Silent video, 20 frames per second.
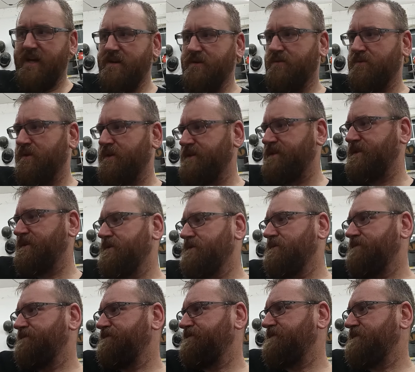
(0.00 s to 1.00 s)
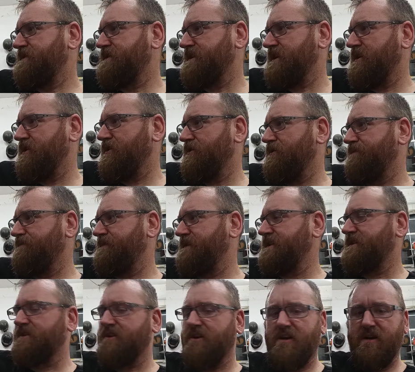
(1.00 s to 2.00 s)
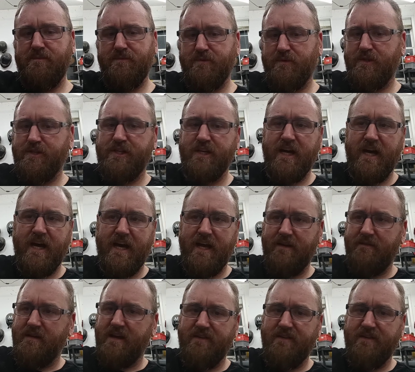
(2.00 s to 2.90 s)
I don't want to. So these carbs were shot.